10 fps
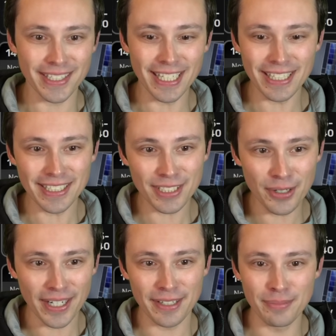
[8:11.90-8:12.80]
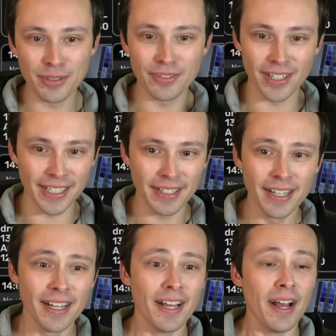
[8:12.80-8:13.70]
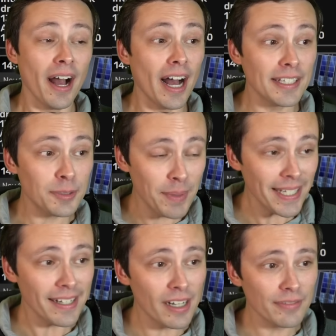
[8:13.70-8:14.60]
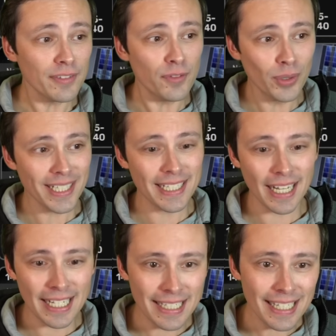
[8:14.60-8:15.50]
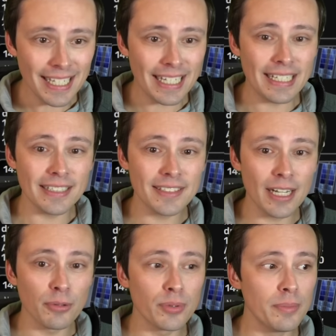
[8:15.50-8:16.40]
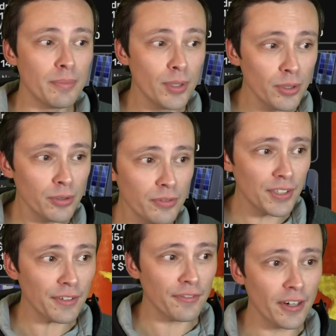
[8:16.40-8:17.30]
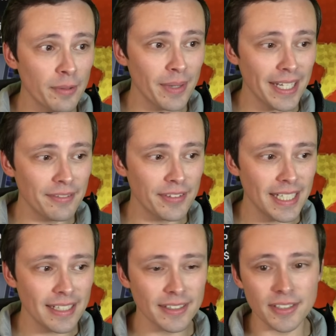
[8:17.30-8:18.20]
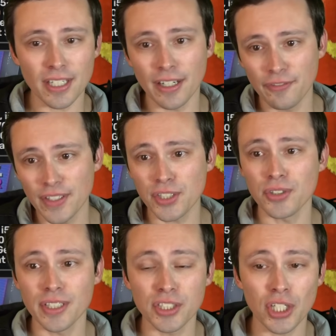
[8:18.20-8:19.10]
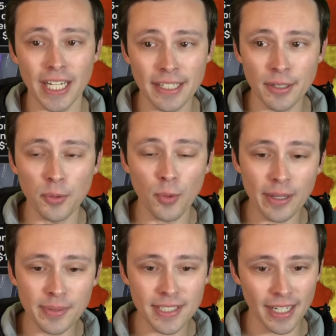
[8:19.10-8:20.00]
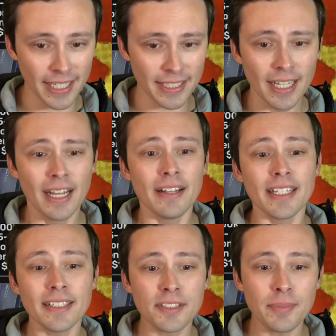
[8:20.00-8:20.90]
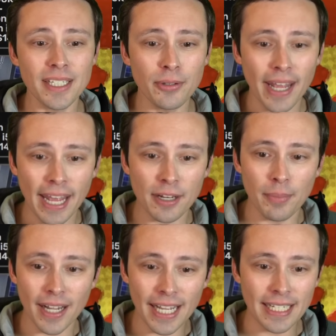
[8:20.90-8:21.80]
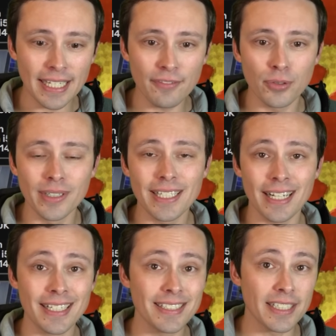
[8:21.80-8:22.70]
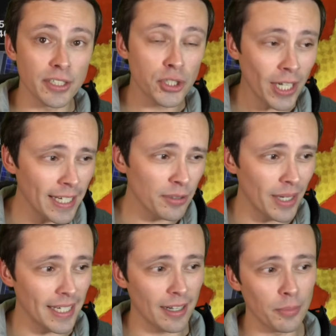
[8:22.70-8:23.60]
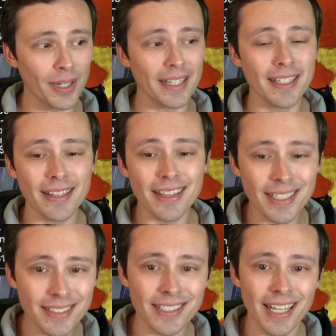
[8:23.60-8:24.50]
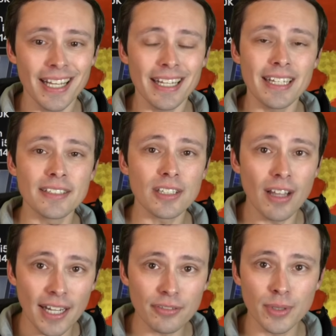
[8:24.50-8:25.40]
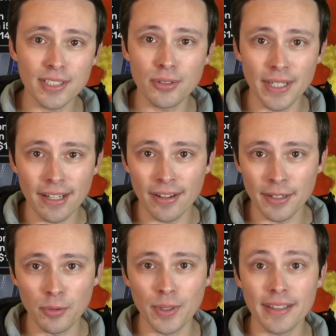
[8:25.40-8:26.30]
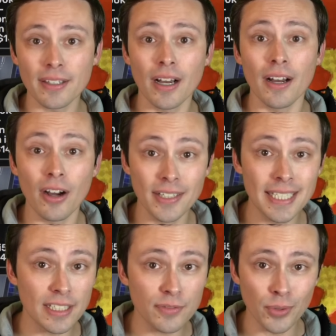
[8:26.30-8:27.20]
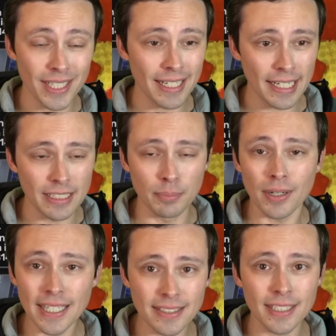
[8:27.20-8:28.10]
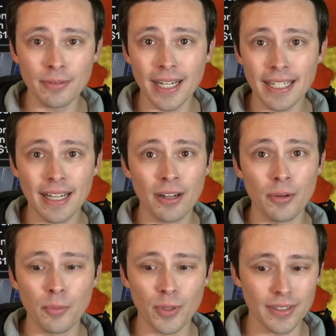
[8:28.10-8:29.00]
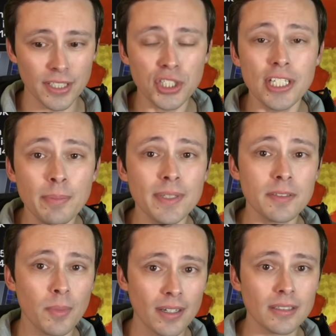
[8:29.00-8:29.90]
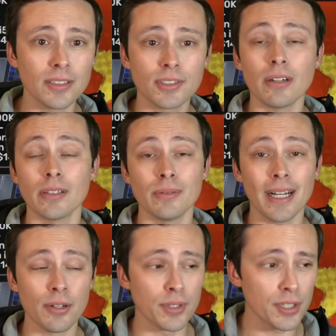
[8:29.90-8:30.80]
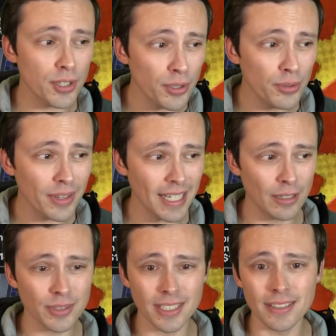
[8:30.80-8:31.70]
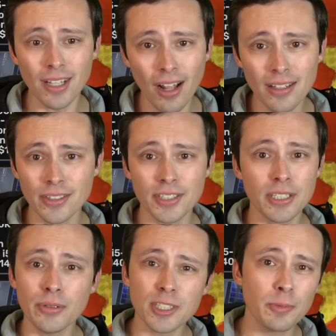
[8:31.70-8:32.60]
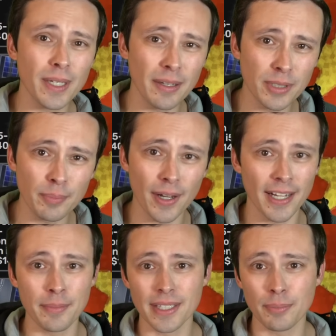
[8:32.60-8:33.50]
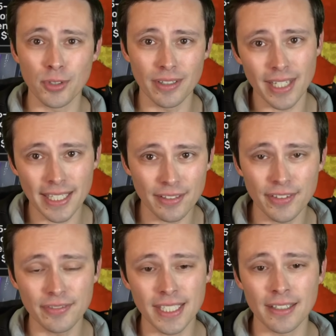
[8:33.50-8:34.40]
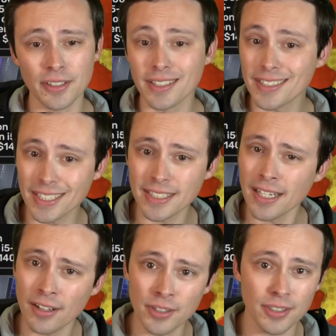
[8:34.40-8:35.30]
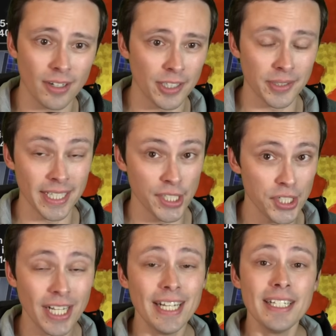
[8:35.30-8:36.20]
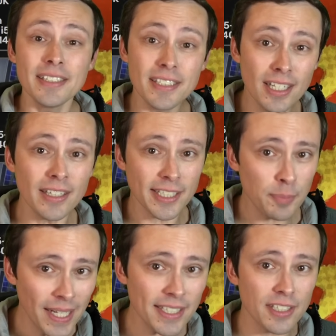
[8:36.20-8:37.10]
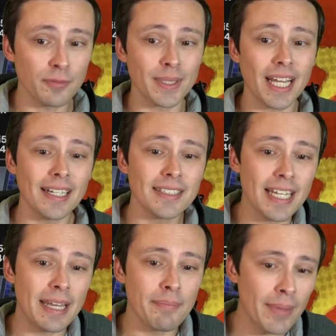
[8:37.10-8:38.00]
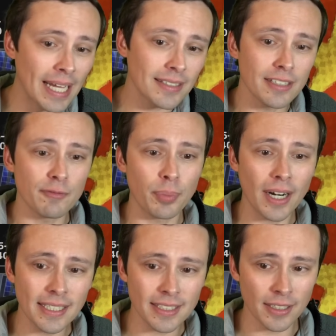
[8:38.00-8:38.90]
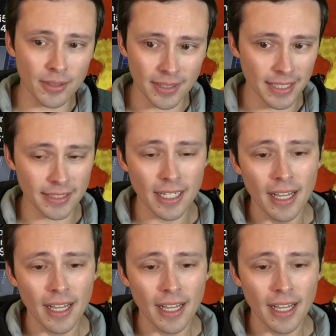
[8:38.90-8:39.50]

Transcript: let's go ahead and move on. Uh, speaking of the 4090, it is now removed from NVIDIA's official China website. That doesn't mean you can't buy any 4090s in China right now, but I think this is a lot of what's going on with uh, RTX 4090 pricing right now, where the cheapest models are around $2,000 and you used to be able to buy them in the more like the $1,500 to $1,600 range. Still expensive, but that is a massive price increase.